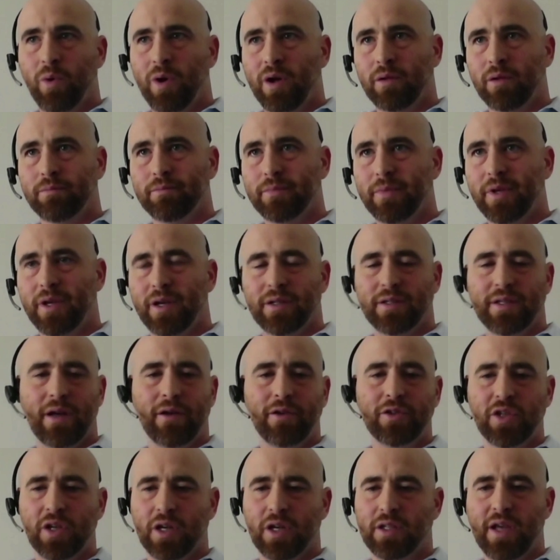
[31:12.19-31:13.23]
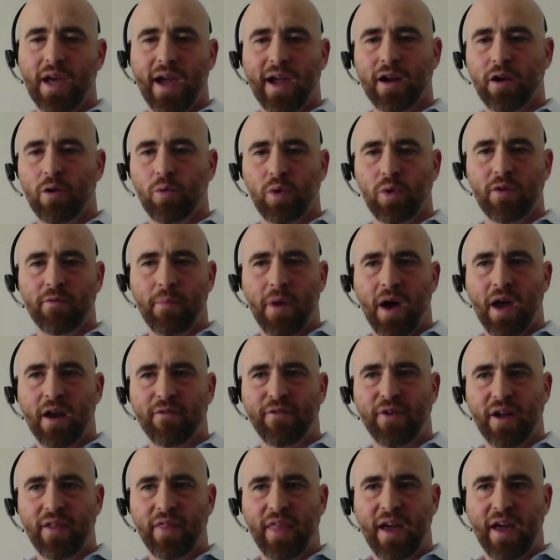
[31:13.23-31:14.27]
Well, an intelligent attacker would have
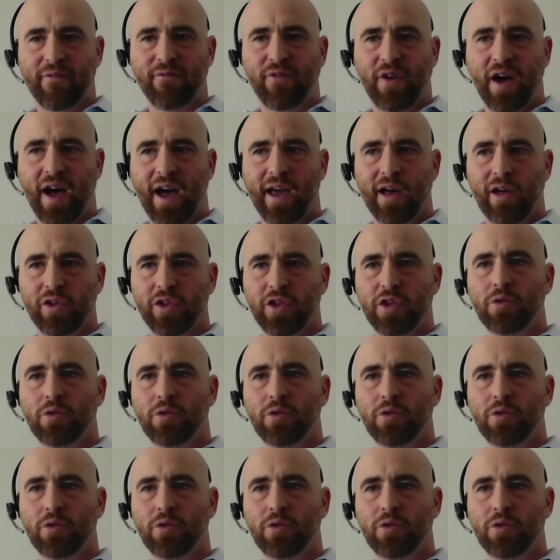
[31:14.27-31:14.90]
modified that file.